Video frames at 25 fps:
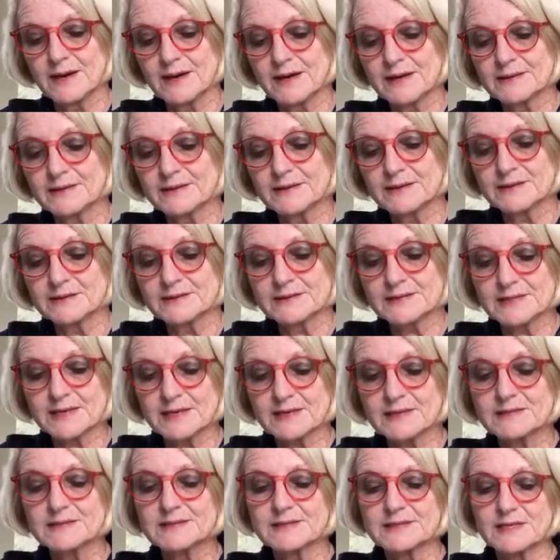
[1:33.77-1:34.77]
and then the
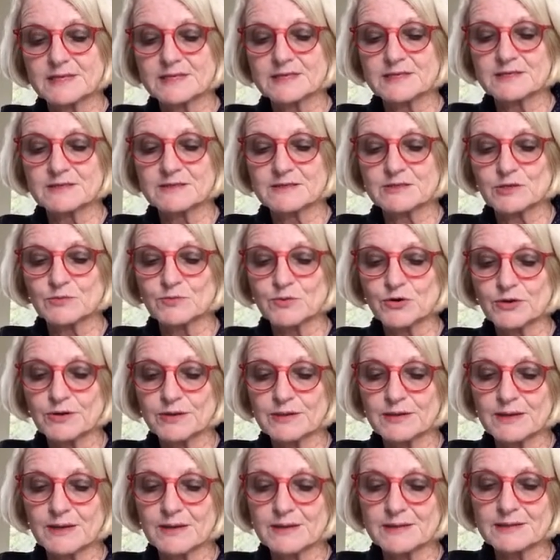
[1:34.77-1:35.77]
second session tomorrow
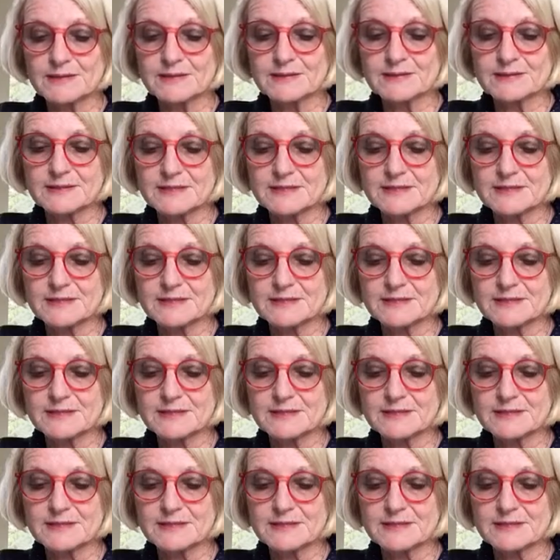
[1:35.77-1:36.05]
night is